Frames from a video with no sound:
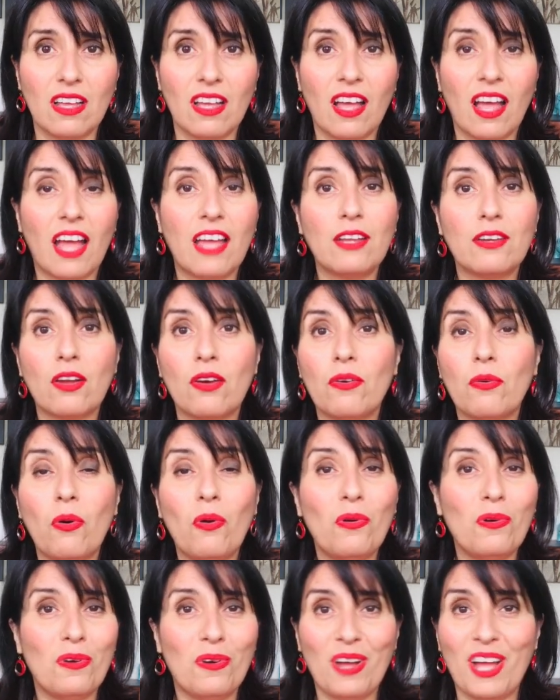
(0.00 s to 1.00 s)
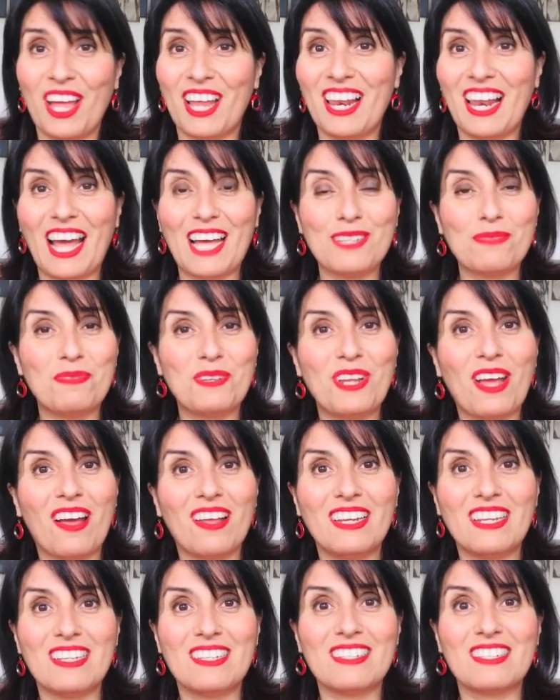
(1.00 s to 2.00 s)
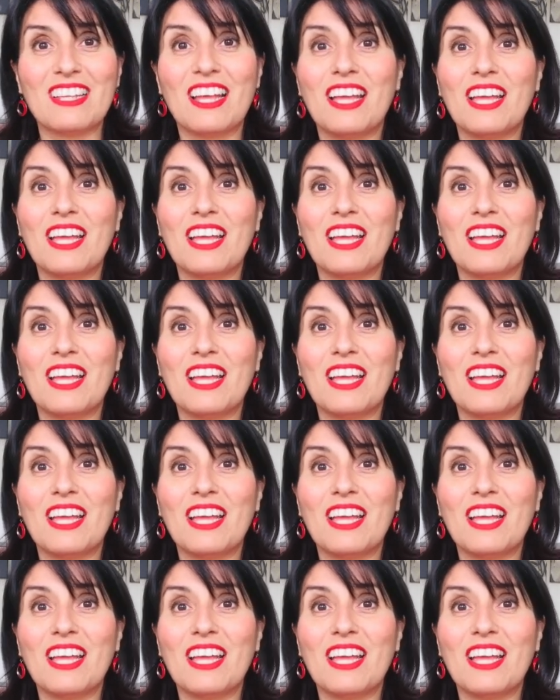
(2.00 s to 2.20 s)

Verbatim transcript: And oh, last but not least,